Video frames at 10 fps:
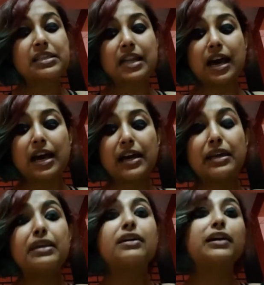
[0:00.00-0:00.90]

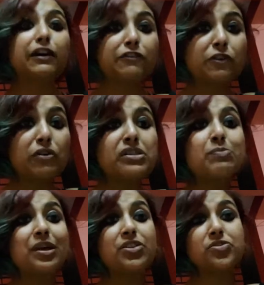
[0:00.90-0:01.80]
like, of course,
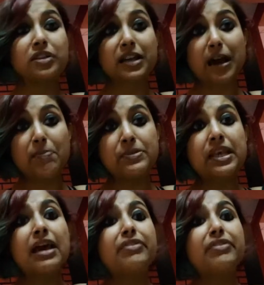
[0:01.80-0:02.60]
menstrual cups.